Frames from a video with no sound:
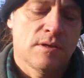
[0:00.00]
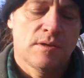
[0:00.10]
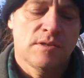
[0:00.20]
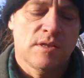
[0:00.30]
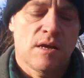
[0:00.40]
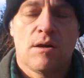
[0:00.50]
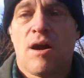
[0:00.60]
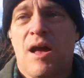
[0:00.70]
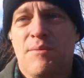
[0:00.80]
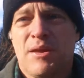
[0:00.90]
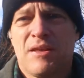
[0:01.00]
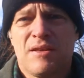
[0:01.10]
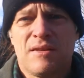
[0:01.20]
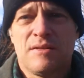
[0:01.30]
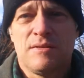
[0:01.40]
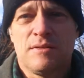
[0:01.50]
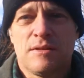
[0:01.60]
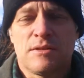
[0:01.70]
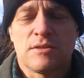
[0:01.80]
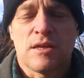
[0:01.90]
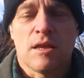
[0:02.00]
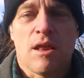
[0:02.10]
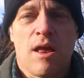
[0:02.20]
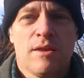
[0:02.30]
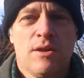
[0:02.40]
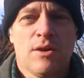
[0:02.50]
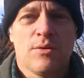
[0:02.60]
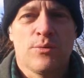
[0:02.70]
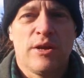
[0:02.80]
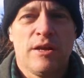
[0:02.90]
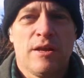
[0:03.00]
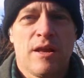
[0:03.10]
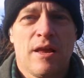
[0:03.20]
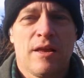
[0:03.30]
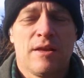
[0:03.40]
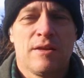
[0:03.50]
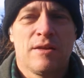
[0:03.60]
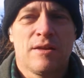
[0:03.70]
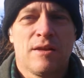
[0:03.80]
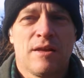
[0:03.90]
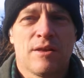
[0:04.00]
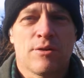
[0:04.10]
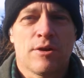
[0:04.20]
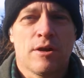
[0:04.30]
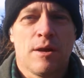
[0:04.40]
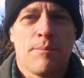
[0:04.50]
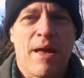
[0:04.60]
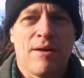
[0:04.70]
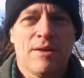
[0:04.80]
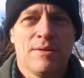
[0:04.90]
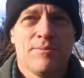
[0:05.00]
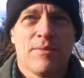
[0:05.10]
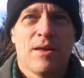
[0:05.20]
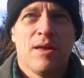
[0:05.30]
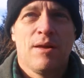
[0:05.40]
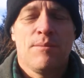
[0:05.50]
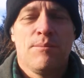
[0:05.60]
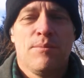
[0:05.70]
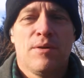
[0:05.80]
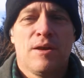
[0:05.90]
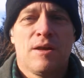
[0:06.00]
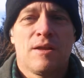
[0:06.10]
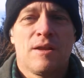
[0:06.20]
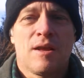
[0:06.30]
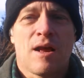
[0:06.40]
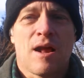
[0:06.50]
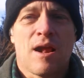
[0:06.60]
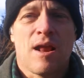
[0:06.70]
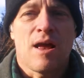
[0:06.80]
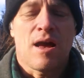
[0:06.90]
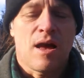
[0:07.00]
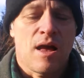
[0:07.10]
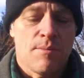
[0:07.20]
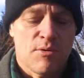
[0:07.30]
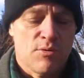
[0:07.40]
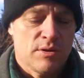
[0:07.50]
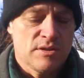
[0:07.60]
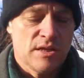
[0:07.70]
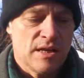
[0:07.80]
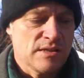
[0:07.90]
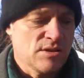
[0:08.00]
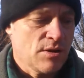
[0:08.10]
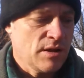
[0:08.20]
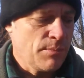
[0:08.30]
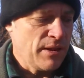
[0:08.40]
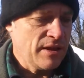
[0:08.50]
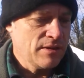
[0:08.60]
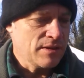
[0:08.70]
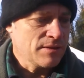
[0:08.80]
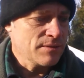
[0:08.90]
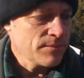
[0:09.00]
So, I mean, there's a lot that you can read and learn about it, but I'm going to get started planting.